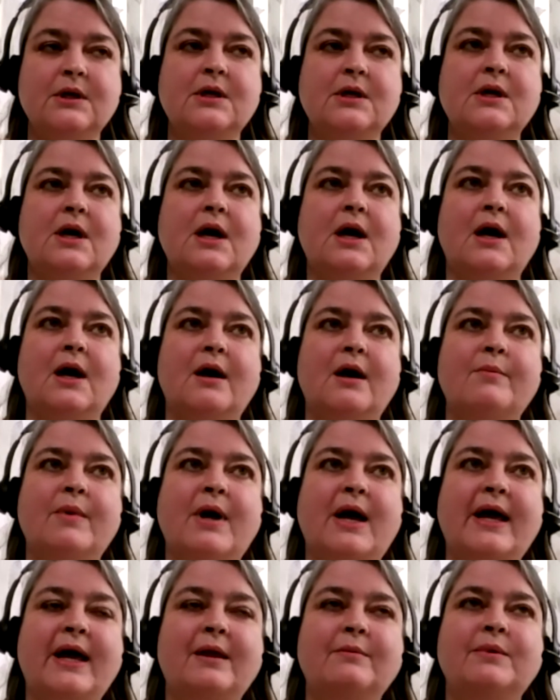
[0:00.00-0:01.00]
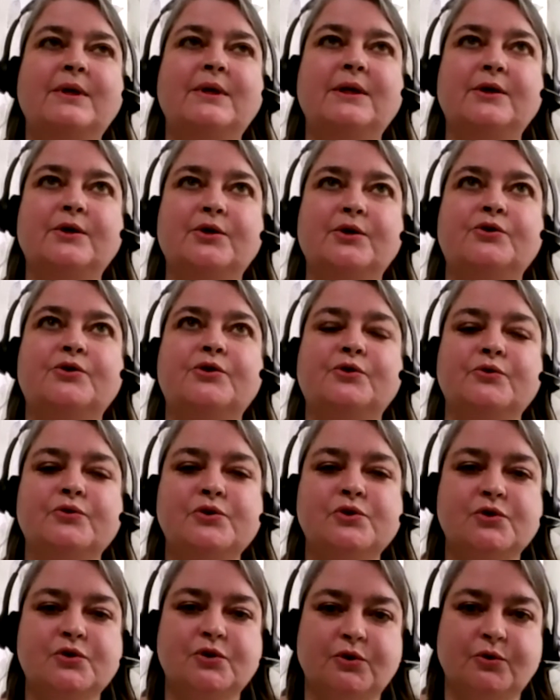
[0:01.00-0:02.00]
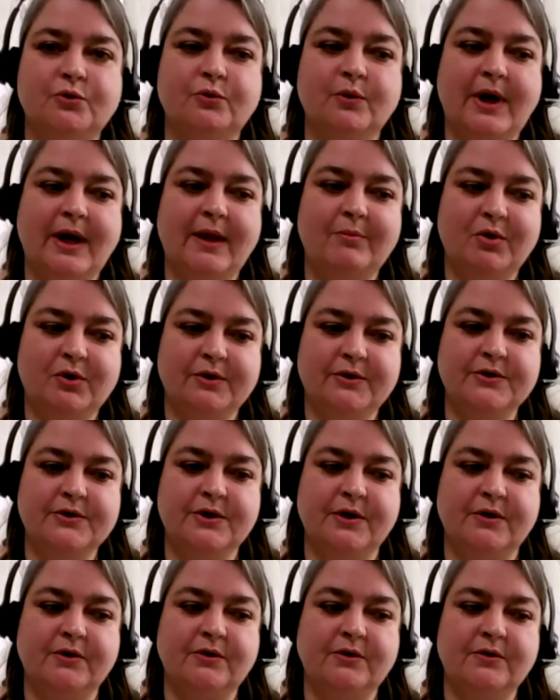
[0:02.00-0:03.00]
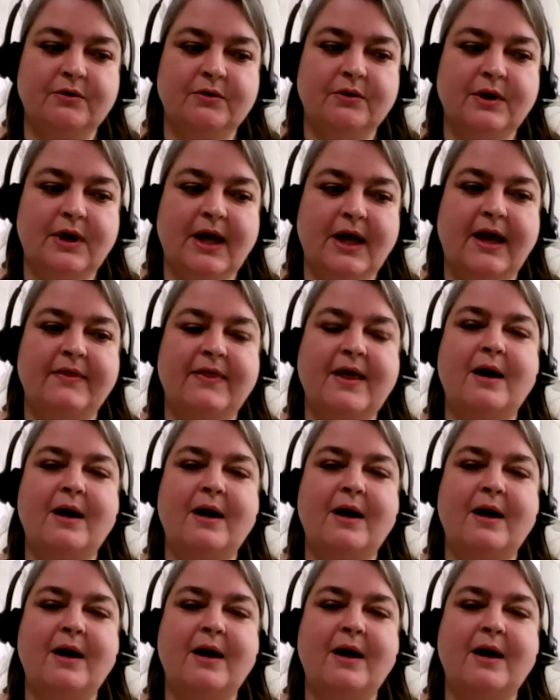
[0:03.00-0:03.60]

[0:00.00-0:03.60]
I had been introduced to a person, and that